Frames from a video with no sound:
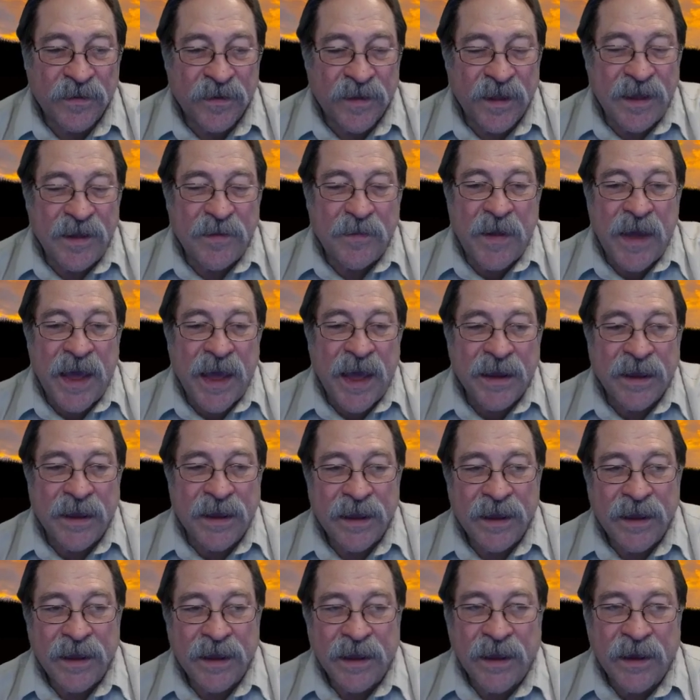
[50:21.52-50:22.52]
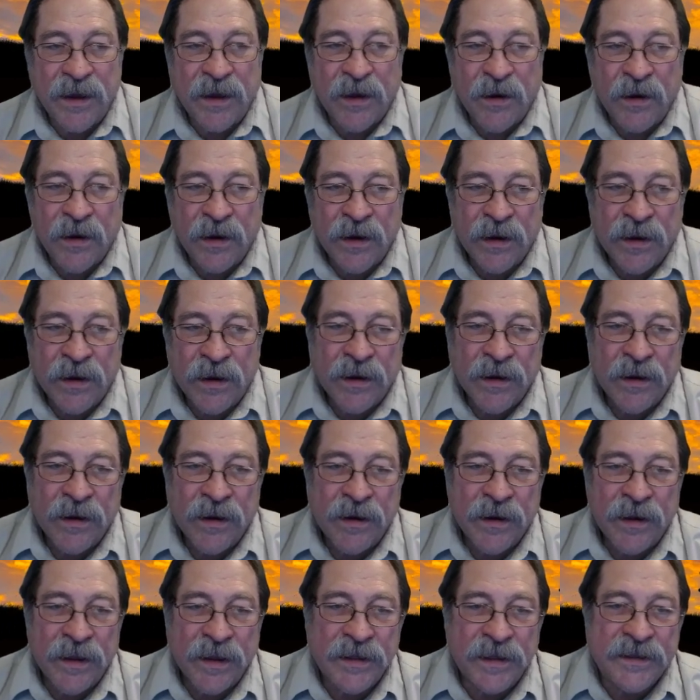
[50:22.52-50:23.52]
Think back
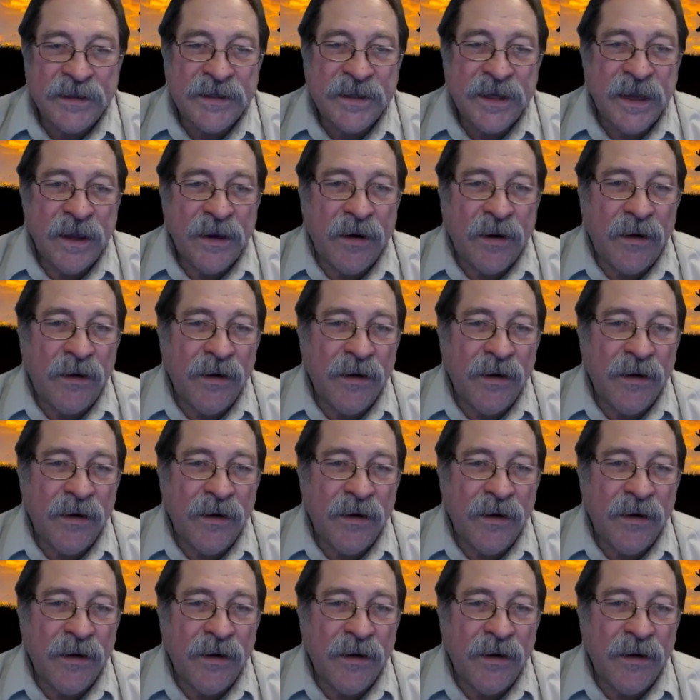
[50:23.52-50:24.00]
and say,